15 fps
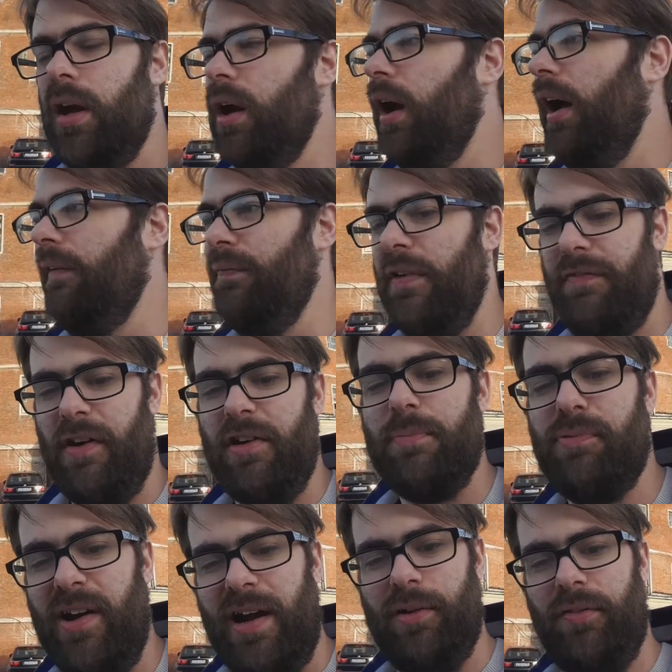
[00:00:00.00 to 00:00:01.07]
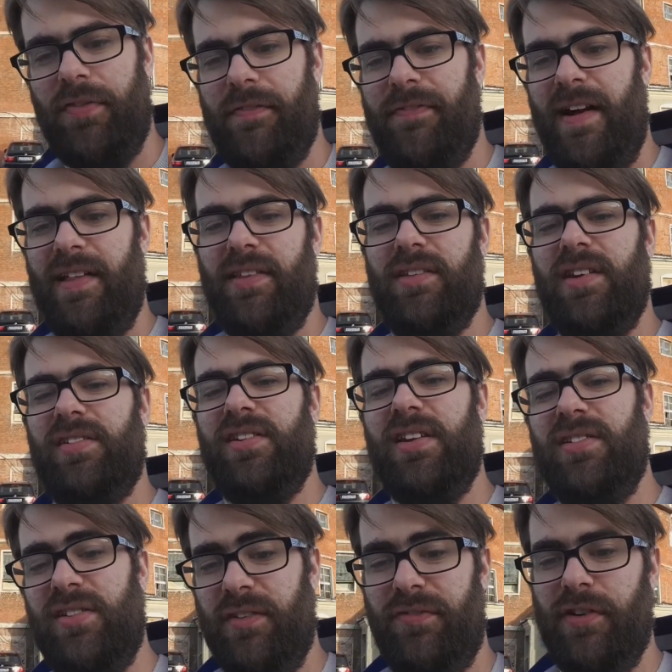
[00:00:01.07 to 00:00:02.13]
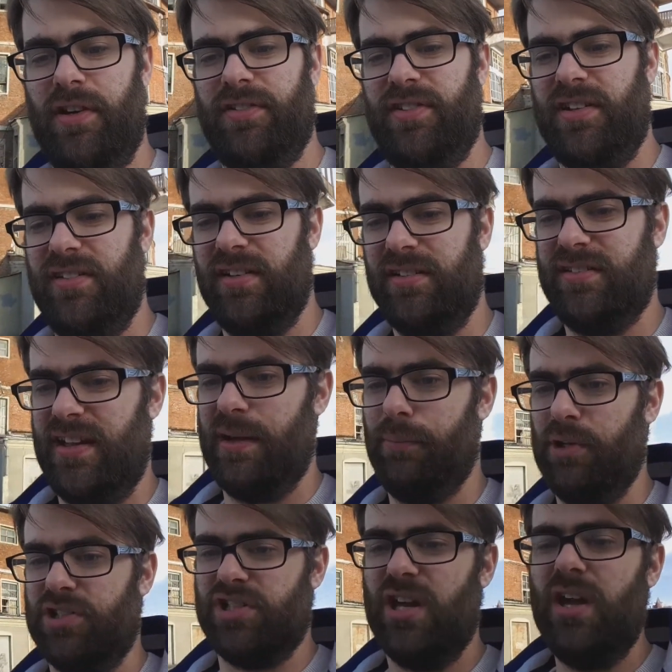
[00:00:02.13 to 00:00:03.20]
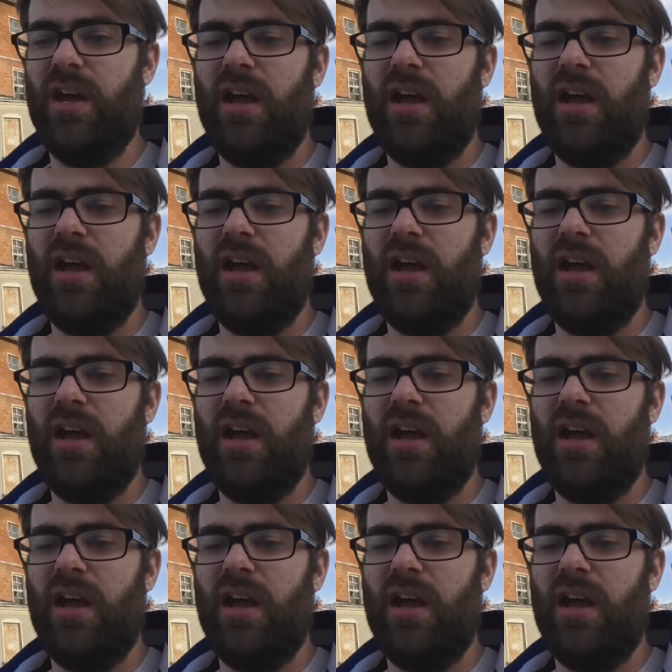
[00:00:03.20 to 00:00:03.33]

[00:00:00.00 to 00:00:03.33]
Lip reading: and they're very proud of the fact that this is the first city established.